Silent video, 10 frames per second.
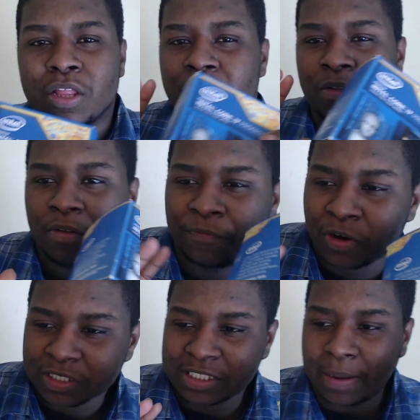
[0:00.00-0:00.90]
The
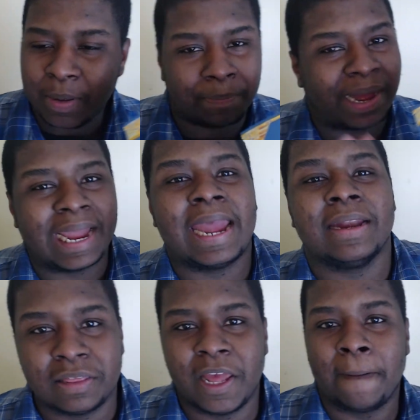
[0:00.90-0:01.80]
first time you buy
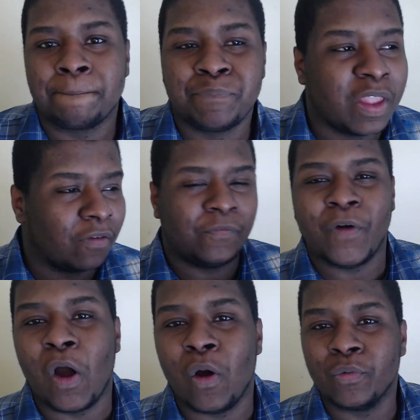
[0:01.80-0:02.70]
anything, a
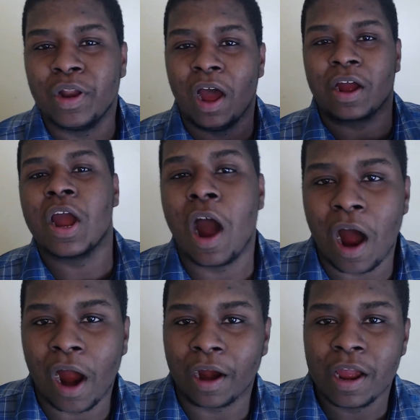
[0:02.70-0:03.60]
phone, a
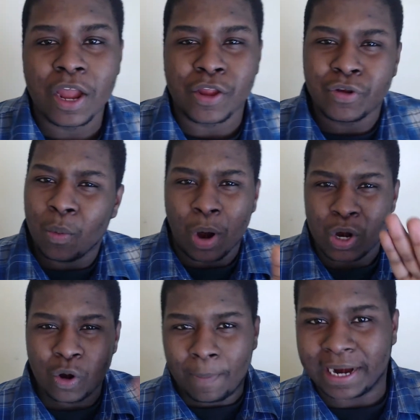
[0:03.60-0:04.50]
car, you don't want
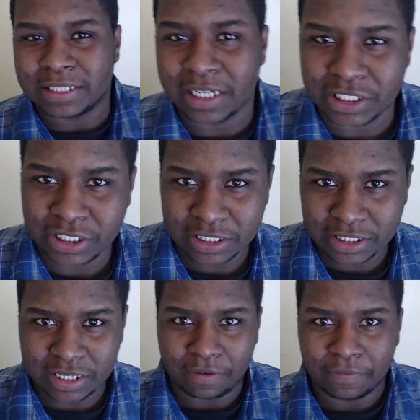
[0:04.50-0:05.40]
nobody touching your
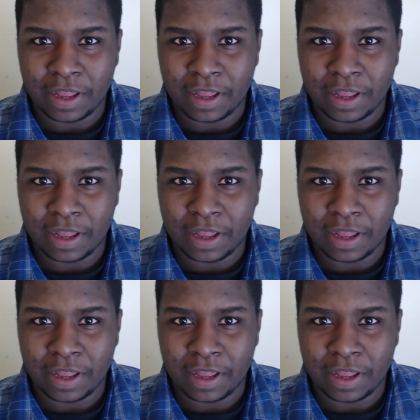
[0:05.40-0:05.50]
stuff.